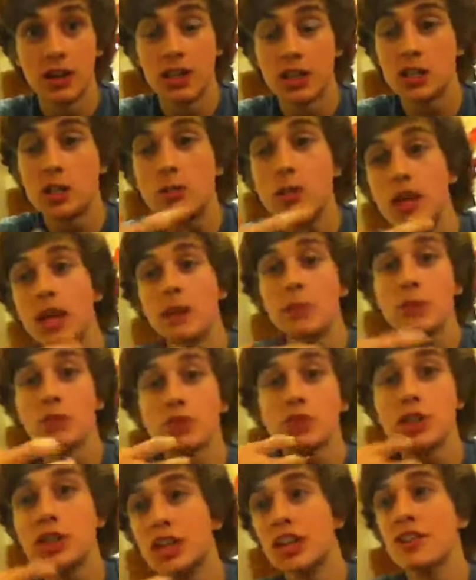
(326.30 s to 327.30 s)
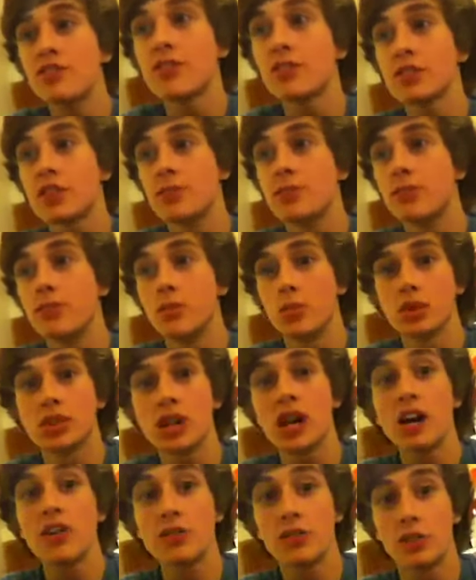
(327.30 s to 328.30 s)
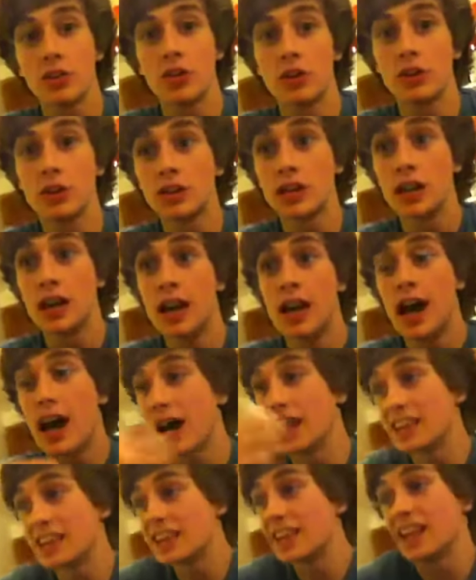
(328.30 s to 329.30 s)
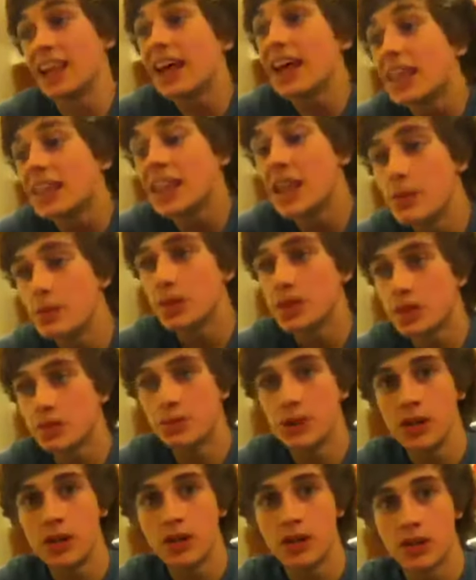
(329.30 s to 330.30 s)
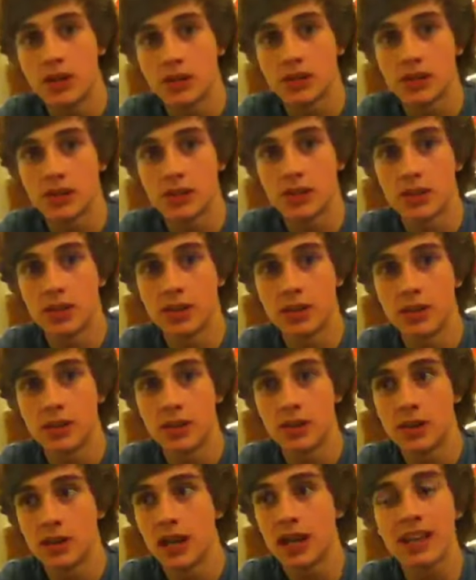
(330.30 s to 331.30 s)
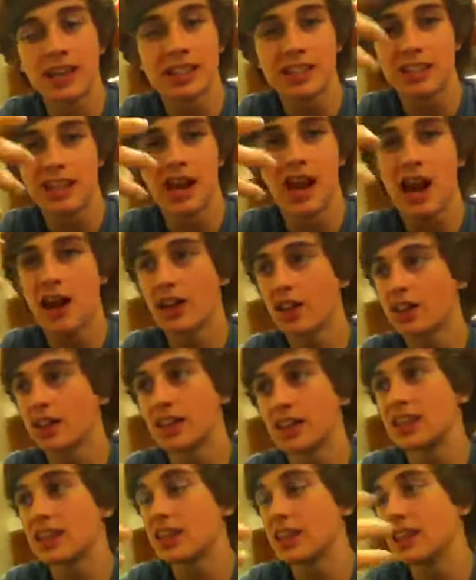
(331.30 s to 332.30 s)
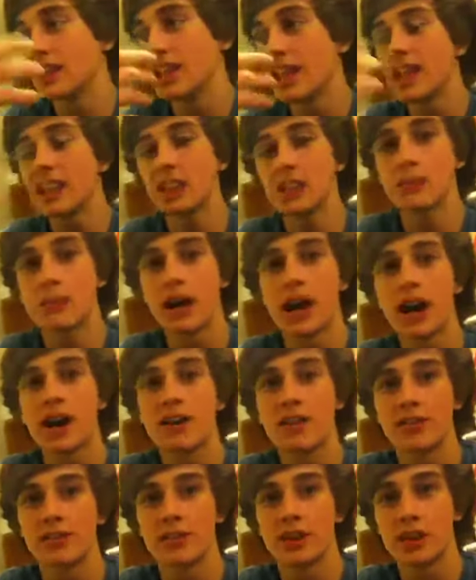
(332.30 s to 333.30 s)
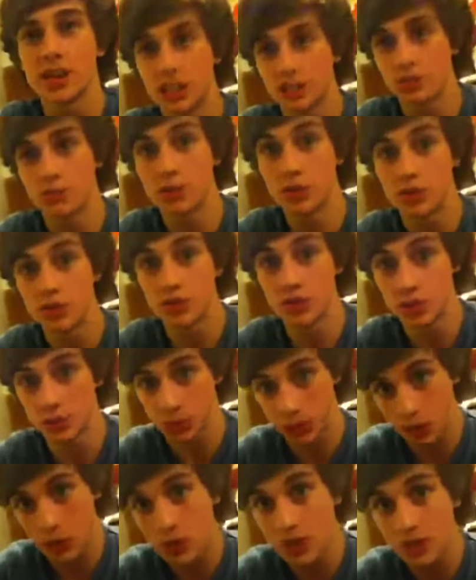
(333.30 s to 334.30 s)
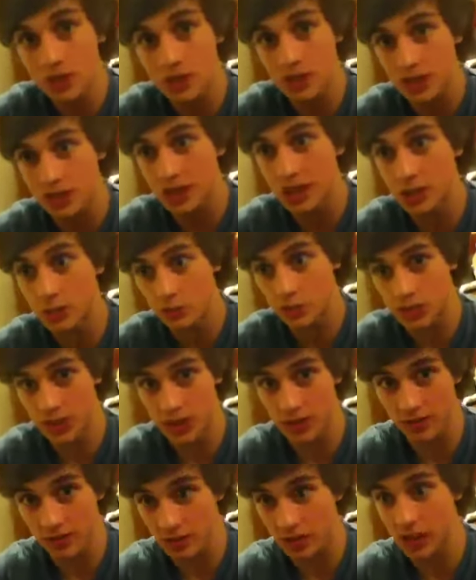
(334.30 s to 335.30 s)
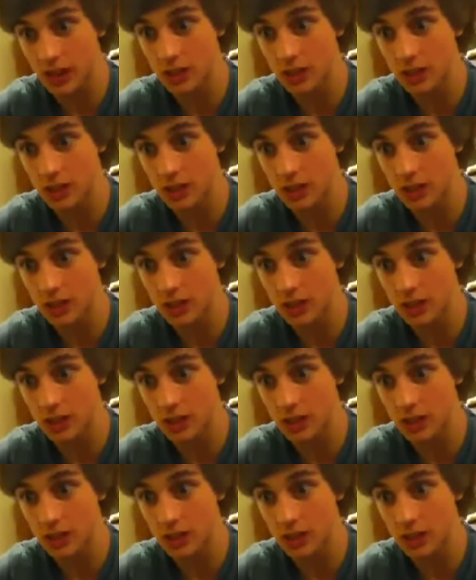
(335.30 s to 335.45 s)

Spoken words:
To be able to give something which I've learned. And then let them experience. And let them have experiences because of the things which I've